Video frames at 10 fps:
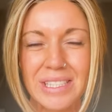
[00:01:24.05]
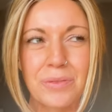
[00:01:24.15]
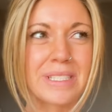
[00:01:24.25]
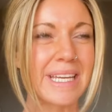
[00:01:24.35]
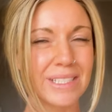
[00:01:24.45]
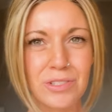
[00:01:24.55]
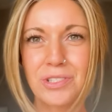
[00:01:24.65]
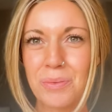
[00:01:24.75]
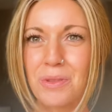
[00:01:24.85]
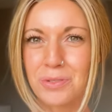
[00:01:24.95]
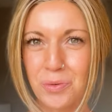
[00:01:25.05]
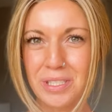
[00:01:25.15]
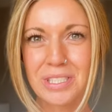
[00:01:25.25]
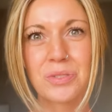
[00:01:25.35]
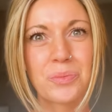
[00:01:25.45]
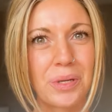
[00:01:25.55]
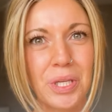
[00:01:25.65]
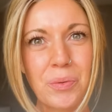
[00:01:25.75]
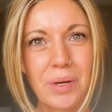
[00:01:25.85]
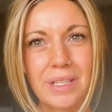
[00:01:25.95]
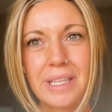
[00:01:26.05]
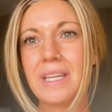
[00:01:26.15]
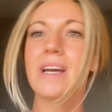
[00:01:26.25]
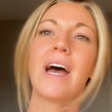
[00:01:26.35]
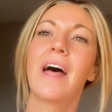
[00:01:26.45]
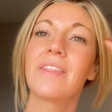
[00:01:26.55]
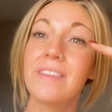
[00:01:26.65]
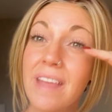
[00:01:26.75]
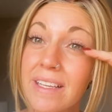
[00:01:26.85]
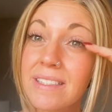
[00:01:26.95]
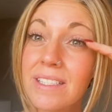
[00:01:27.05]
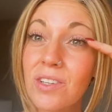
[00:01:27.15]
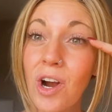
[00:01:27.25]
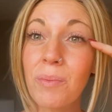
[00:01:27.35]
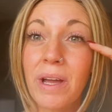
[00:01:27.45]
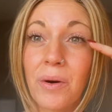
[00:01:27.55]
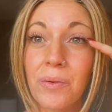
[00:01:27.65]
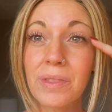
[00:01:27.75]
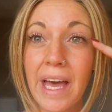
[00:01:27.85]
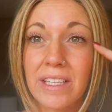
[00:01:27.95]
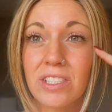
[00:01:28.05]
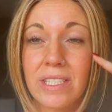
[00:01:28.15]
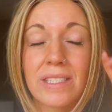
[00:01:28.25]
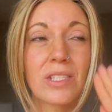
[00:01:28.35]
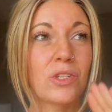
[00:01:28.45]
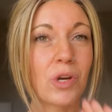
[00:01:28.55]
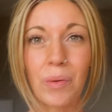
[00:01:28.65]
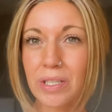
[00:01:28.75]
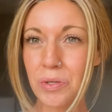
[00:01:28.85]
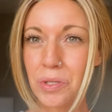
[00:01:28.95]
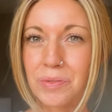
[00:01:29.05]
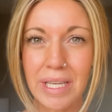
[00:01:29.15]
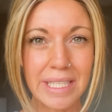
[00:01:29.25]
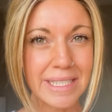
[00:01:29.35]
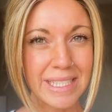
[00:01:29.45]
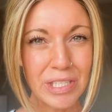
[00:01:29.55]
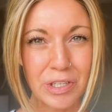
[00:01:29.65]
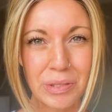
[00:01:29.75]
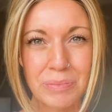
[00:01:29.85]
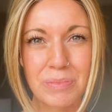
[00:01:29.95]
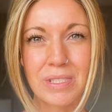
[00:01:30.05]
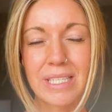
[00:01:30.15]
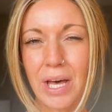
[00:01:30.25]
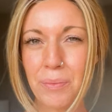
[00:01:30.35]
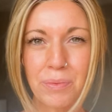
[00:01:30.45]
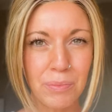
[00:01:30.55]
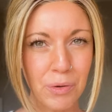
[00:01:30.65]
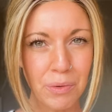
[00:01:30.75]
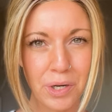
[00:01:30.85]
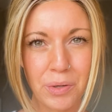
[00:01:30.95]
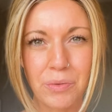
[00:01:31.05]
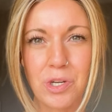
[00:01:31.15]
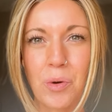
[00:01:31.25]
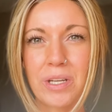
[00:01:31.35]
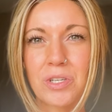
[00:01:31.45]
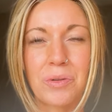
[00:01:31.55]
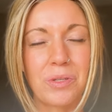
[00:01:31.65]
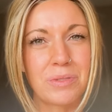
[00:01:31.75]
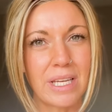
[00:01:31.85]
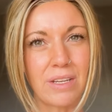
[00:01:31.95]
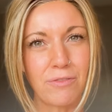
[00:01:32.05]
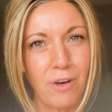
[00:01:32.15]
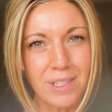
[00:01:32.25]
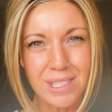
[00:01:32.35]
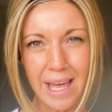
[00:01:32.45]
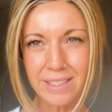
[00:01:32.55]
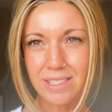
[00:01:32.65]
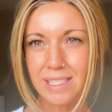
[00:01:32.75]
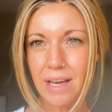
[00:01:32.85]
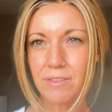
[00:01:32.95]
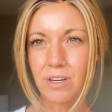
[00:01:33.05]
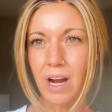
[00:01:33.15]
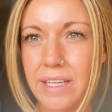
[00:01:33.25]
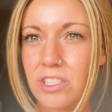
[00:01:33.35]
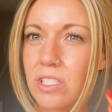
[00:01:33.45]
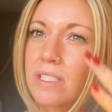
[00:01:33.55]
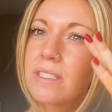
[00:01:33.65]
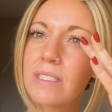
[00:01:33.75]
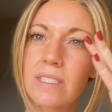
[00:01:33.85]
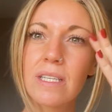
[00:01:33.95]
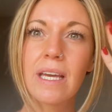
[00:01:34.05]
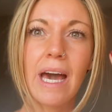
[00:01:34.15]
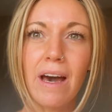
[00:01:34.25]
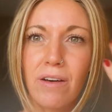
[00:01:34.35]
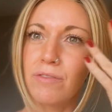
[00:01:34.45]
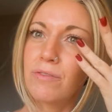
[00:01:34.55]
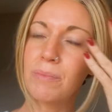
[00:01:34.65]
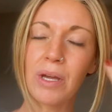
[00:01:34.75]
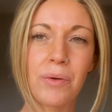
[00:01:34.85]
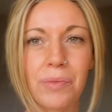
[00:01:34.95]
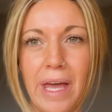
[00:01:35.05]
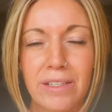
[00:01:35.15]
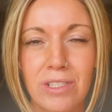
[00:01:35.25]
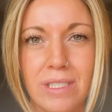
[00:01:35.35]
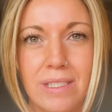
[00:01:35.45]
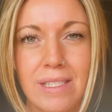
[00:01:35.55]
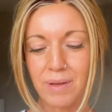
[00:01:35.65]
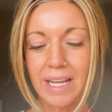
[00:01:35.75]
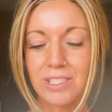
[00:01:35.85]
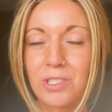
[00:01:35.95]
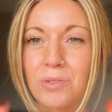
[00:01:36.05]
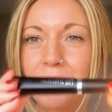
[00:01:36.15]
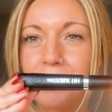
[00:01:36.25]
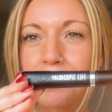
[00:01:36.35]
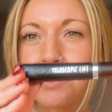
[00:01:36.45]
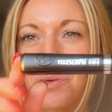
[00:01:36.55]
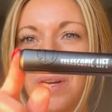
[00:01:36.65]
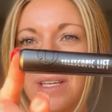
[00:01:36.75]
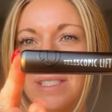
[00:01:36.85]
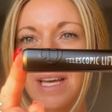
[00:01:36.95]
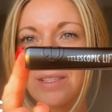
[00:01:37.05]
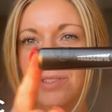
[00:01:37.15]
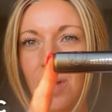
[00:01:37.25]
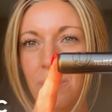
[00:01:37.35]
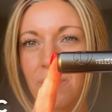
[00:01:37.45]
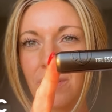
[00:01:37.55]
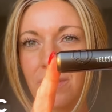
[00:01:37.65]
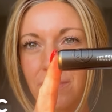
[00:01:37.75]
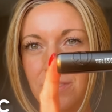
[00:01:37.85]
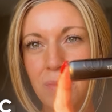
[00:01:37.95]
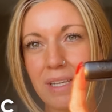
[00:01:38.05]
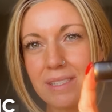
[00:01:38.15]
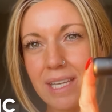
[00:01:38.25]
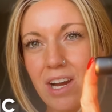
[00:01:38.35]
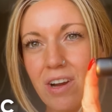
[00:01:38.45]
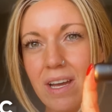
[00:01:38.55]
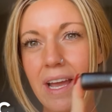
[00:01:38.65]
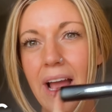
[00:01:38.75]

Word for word: So to answer some of those questions really quickly, yes, these are my own lashes. No, I don't use any serums to help them grow. No, I don't use any false lashes ever. I just have my own lashes, but I do use L'Oreal Telescopic Lift Mascara,